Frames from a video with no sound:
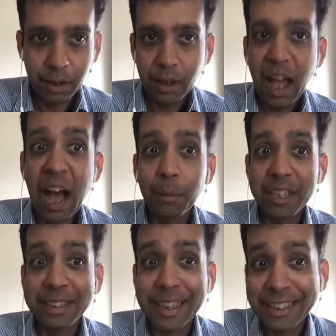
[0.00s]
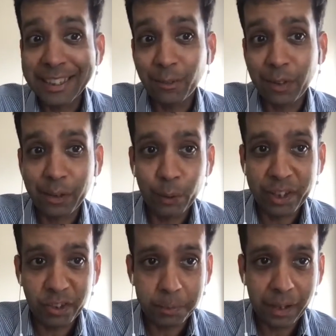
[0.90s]
how much data will you
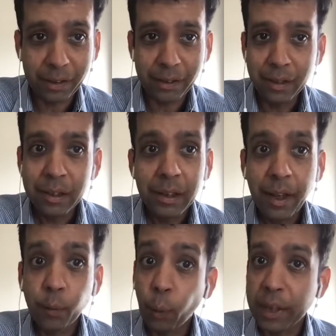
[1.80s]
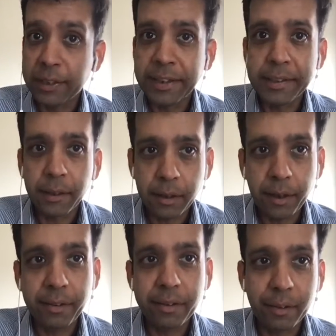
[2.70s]
expect, and where the data
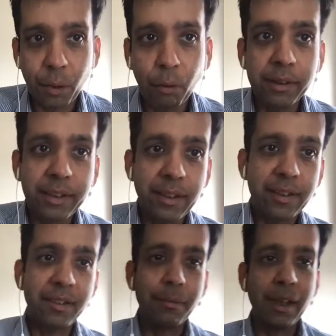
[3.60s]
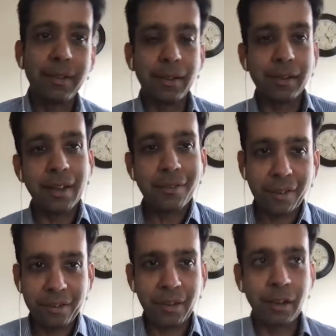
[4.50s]
lies, all these makes it
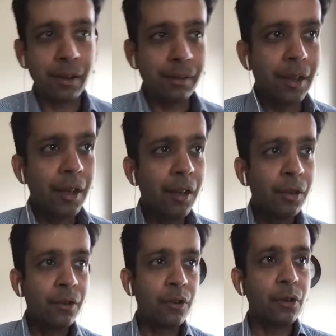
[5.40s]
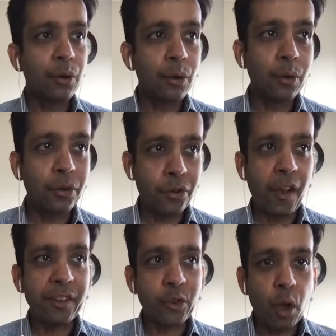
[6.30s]
interesting to
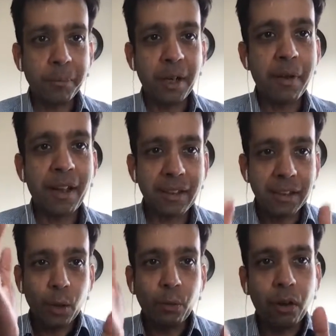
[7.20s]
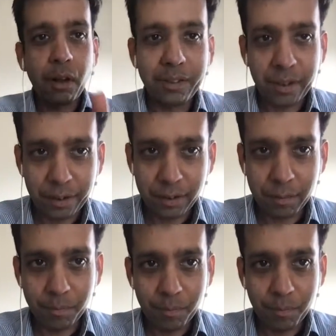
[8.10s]
try to optimize the overall system.